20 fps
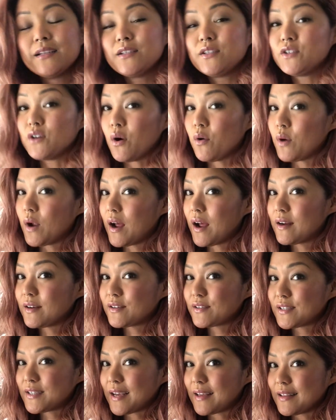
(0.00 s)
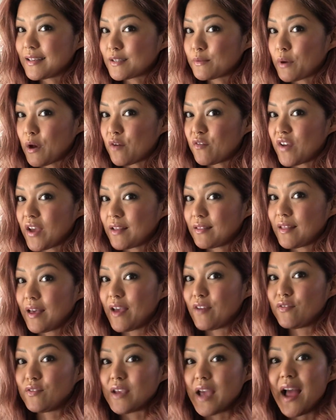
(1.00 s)
don't understand this about van
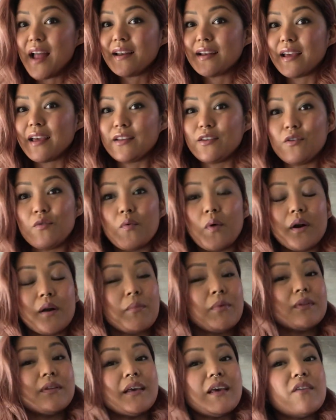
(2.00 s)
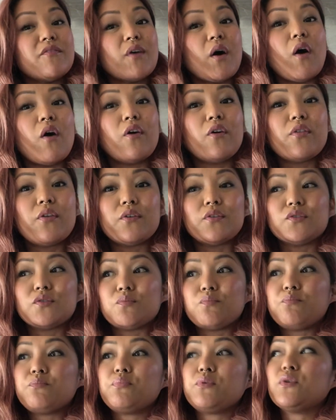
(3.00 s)
life yet, and you want to believe all those
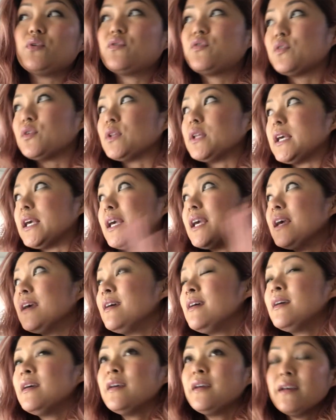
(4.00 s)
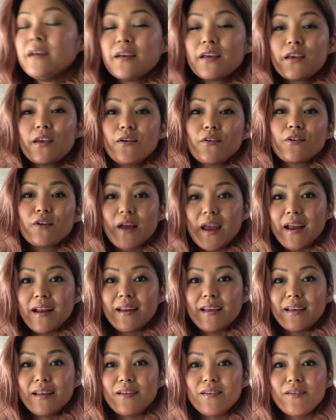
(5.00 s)
beautifully
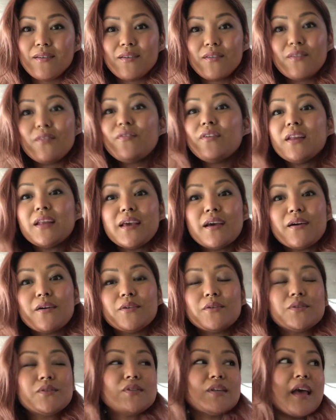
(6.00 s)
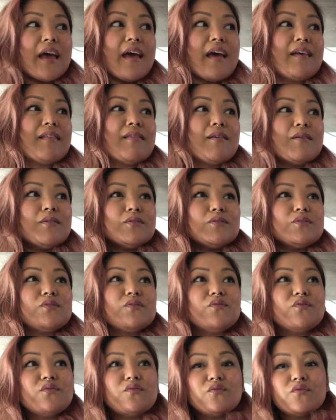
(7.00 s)
curated videos and those
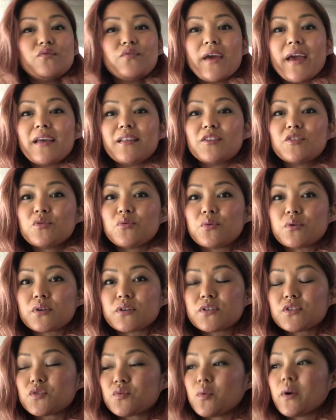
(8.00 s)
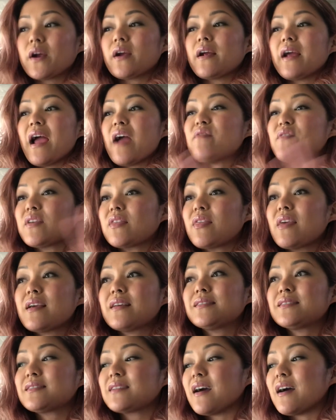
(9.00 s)
van tours where
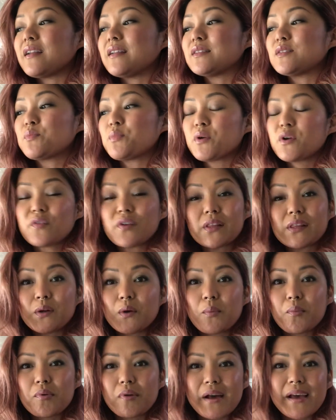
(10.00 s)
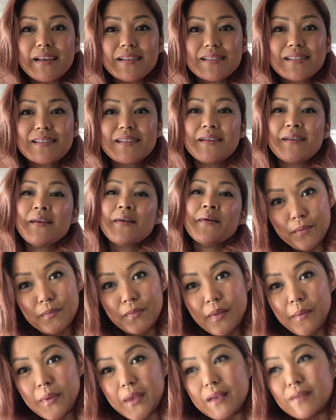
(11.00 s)
everything's got its perfect little place,
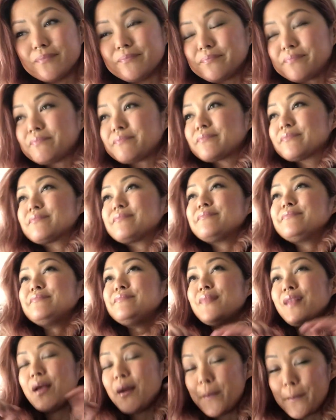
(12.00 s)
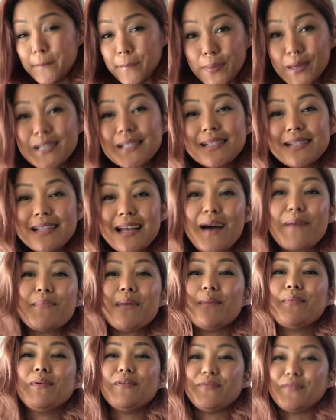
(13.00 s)
let me burst that
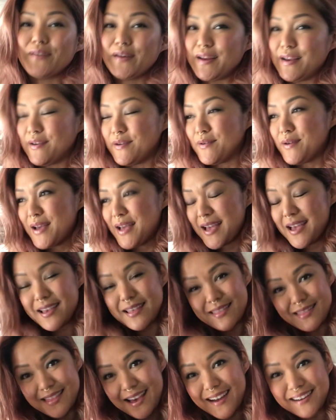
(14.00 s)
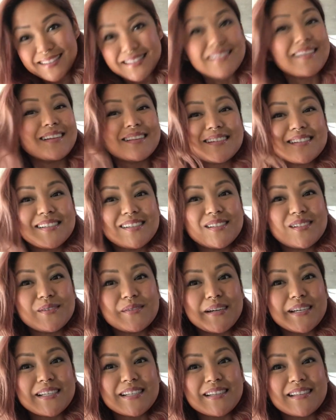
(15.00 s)
bubble for you. That is not the
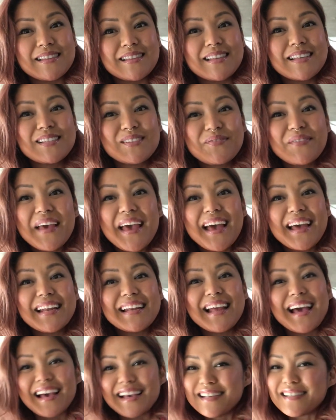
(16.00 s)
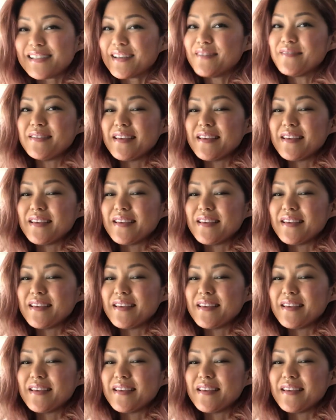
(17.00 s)
situation in this van as of